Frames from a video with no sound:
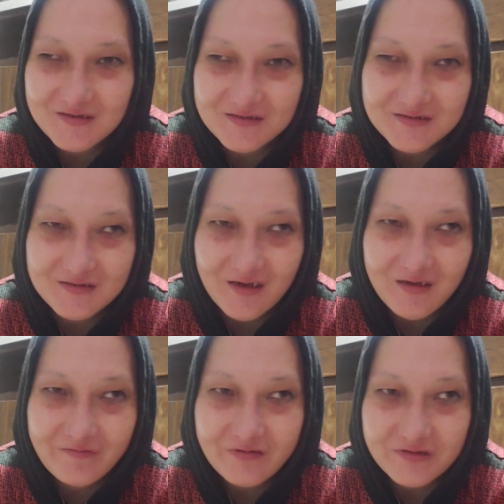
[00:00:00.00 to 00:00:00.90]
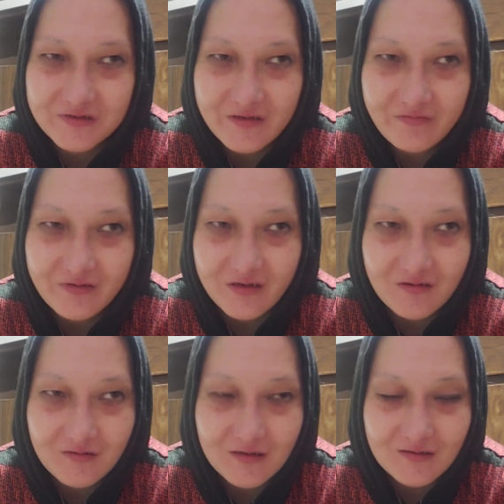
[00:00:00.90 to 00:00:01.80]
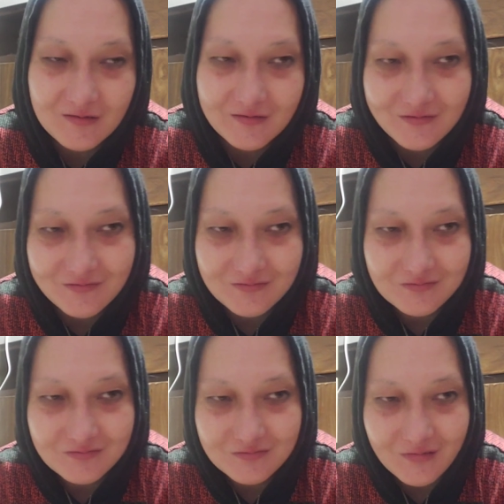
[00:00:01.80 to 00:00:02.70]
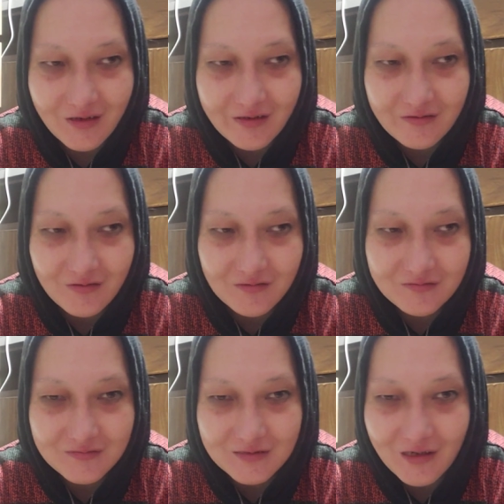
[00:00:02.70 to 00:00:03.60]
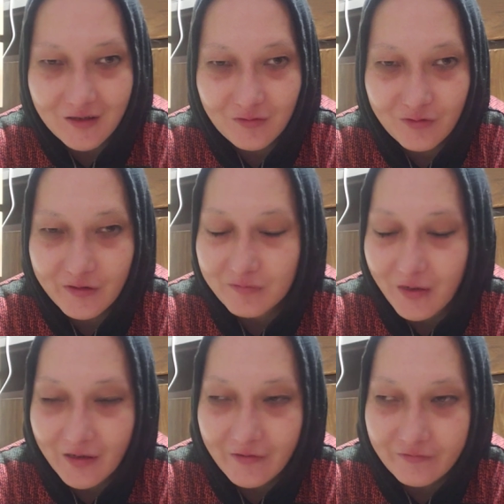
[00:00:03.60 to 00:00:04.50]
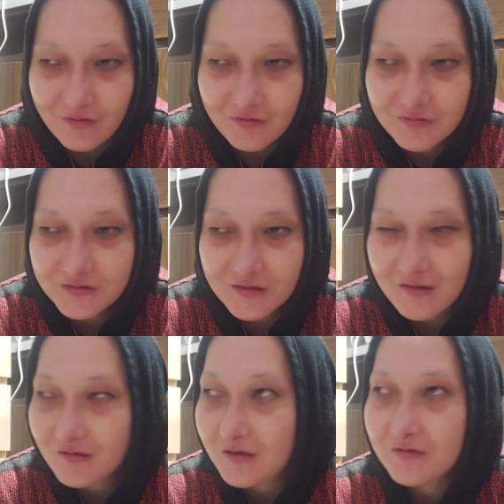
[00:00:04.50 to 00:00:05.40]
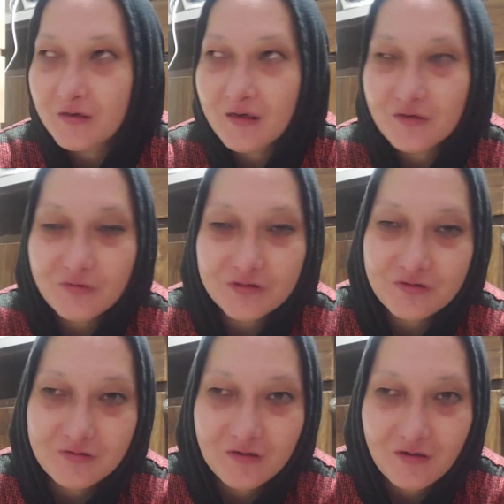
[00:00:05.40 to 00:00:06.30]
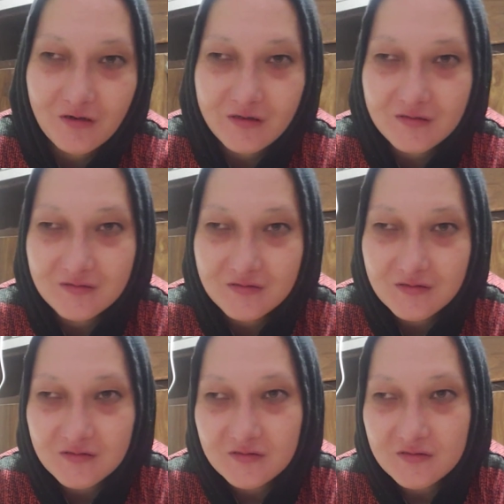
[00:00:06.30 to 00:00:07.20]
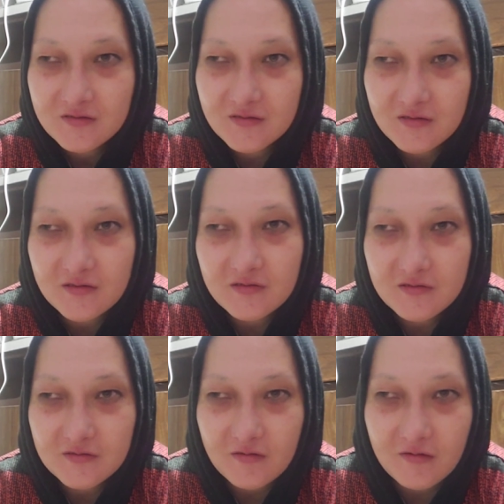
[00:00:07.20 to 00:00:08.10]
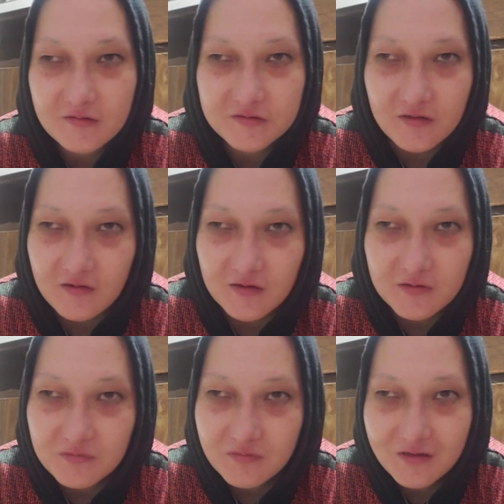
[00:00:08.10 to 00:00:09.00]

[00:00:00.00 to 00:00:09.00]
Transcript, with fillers: It's I feel safe when I go out at night. I don't know. I don't wear my headphones. I look around what's going on all the time.